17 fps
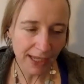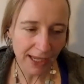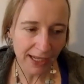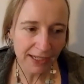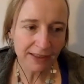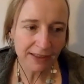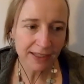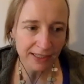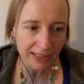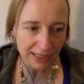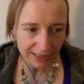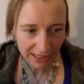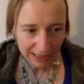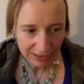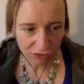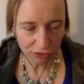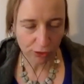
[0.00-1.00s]
and i think that
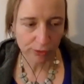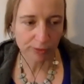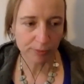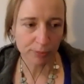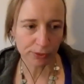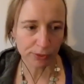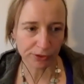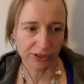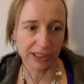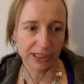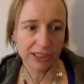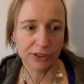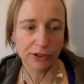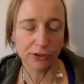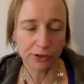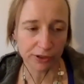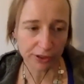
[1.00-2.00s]
that's so important
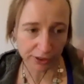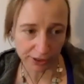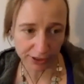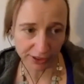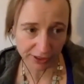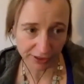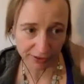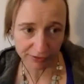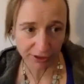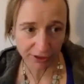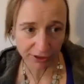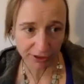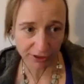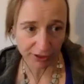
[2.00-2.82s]
in your uh,